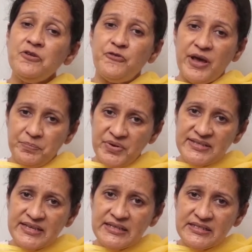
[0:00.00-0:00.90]
And
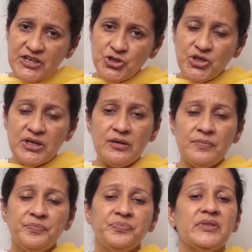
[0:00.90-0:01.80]
representation
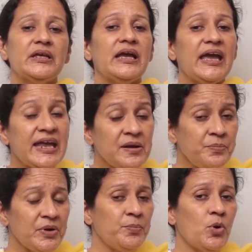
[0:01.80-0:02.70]

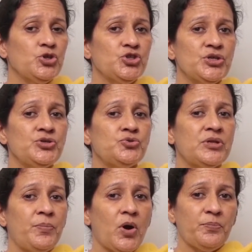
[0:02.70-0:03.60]
in proportion
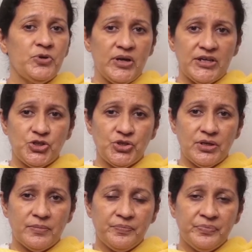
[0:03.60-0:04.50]
to the
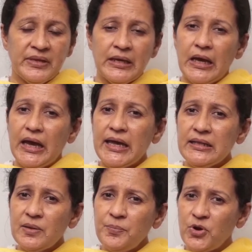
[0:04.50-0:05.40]
population
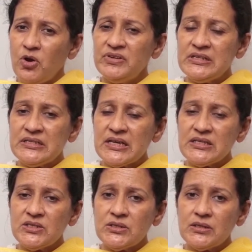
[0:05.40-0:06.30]
in the
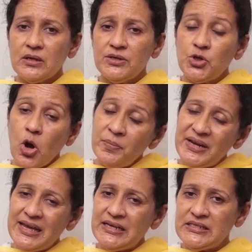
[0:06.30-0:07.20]
provinces
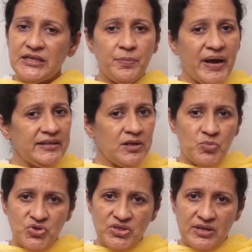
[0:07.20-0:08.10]
dominated by
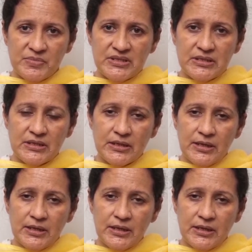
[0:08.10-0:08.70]
the Muslims.